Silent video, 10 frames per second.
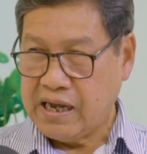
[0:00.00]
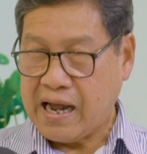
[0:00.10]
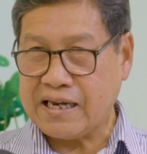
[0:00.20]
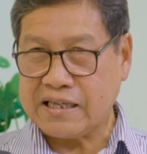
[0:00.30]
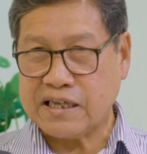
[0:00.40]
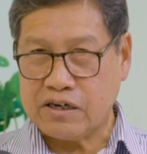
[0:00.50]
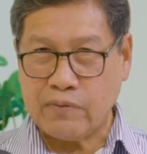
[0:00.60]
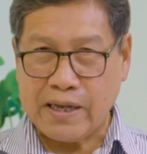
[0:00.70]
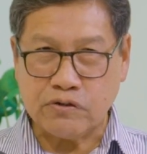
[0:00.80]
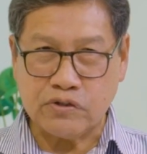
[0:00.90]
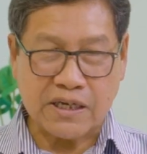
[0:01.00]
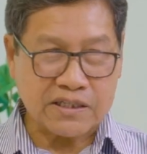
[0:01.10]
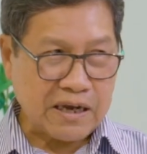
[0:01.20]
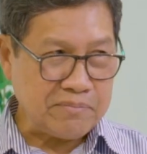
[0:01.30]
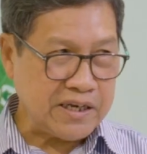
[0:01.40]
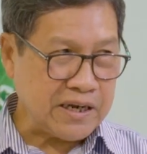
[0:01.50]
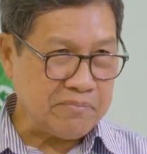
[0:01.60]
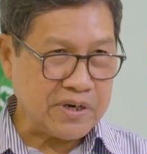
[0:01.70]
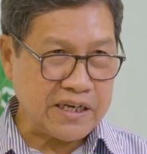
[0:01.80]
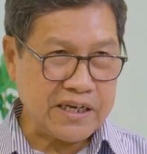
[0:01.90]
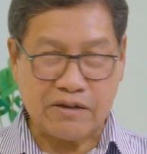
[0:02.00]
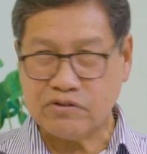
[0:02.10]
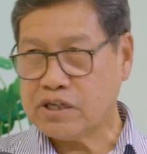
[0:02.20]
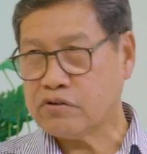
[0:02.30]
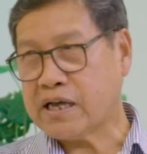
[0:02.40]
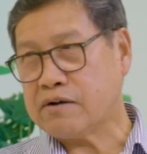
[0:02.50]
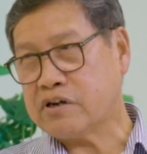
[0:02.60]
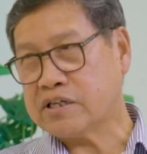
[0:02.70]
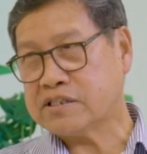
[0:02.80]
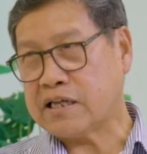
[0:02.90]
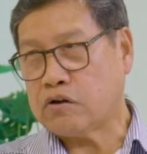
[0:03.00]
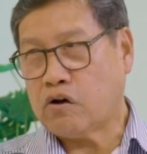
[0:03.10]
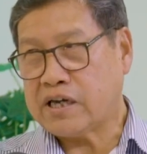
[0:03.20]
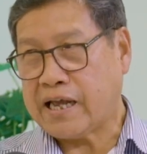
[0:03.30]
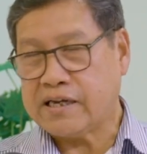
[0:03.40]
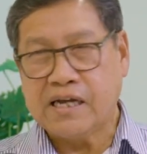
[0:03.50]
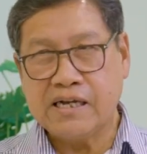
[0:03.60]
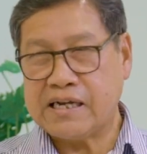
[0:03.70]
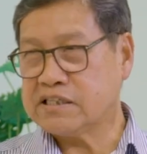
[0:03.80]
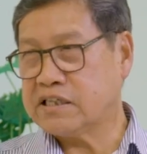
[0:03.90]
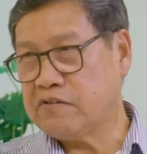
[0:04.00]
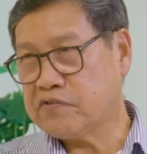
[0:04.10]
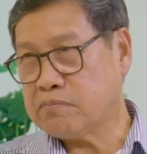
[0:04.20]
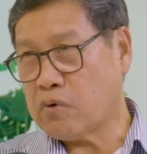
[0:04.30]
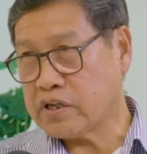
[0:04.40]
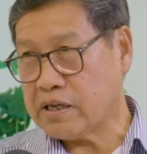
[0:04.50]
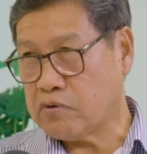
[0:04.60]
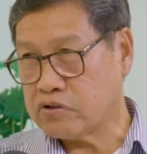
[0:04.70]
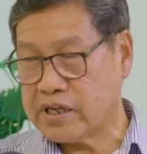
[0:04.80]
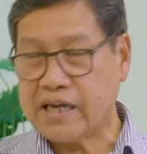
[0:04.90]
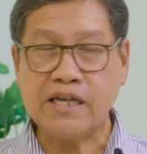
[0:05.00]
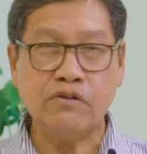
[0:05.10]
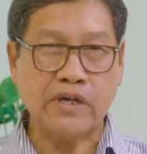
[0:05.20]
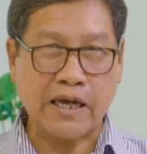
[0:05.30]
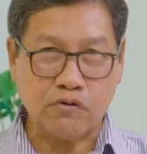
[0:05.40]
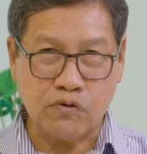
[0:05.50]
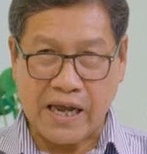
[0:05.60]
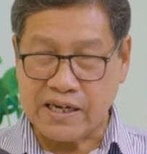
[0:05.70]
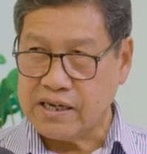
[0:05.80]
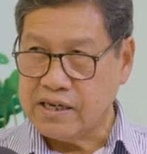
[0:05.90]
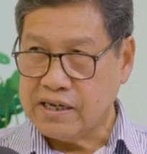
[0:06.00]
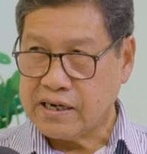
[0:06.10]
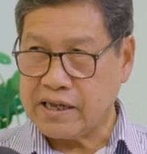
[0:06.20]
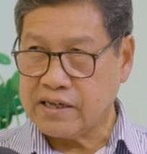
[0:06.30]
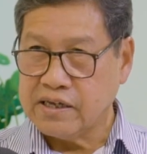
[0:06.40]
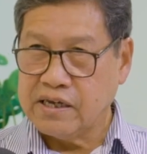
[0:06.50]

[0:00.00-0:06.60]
Unless otherwise you just come in and bring in and you say, okay, I'm going to sell online. That's a different ballgame altogether. You can do that, right?